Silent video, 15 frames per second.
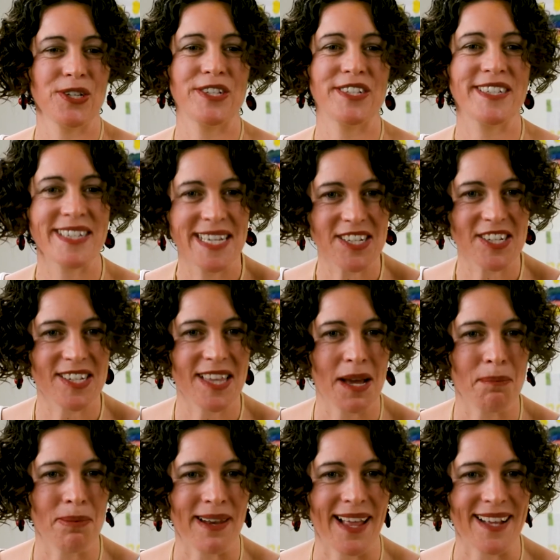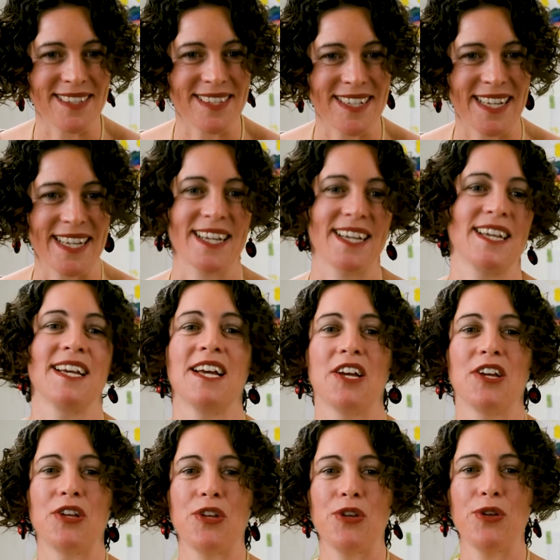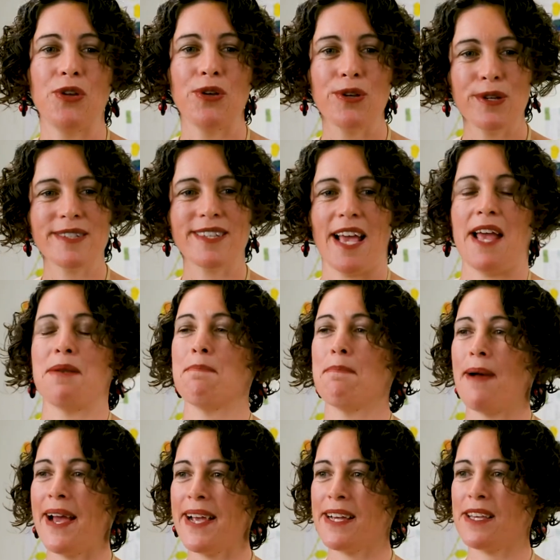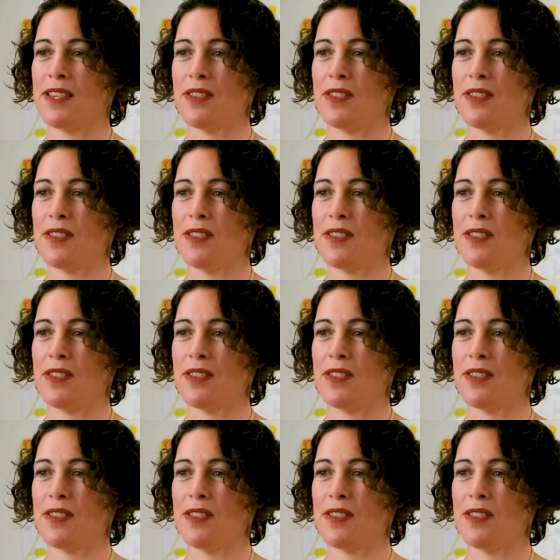ditch that plastic, use and make the